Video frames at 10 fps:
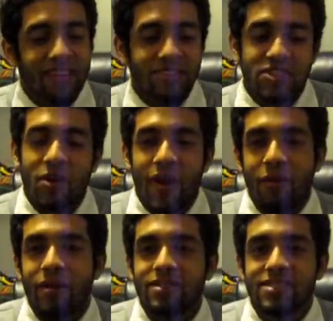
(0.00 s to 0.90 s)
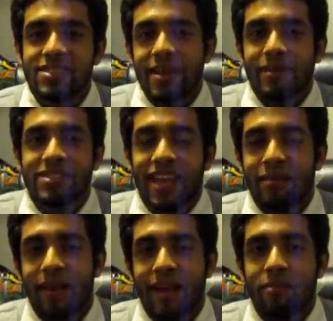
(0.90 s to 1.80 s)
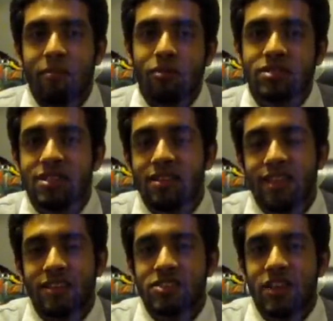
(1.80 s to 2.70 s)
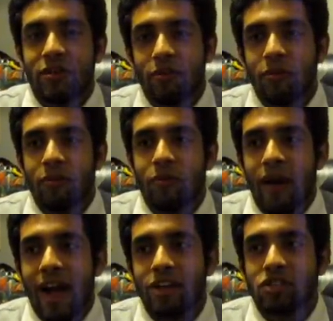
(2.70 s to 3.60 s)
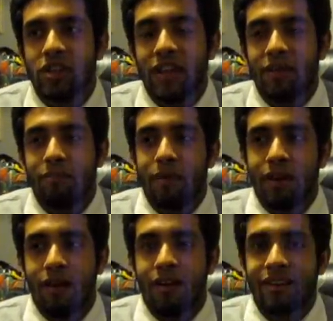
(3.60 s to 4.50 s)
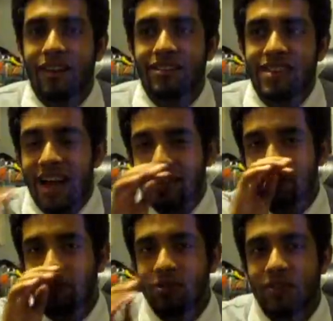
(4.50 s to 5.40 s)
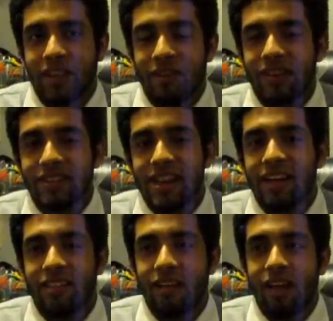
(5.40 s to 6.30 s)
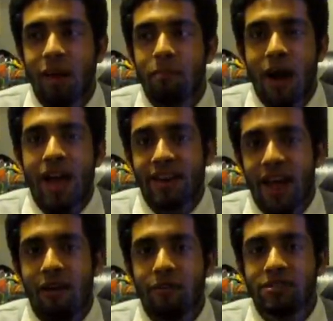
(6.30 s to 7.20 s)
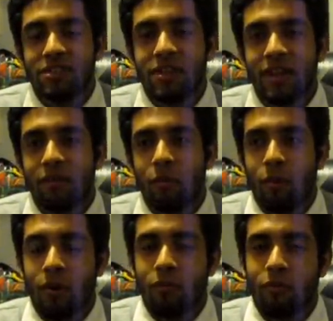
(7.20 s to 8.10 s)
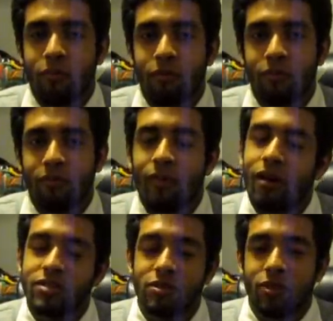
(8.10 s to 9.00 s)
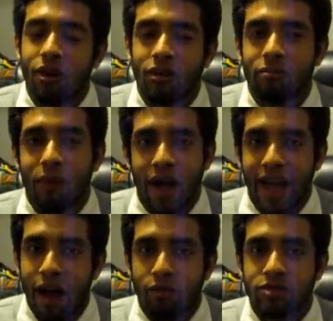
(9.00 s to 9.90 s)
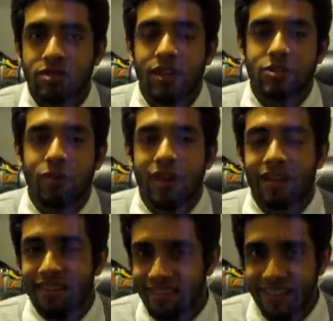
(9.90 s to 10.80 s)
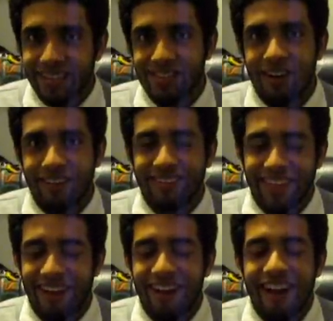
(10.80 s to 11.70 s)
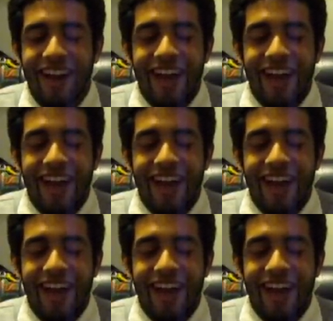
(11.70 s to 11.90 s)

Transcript: So it works the same as eBay, but most of the things that you actually bid on is it's not a lot of buy now, or also called buy out is what it's on there.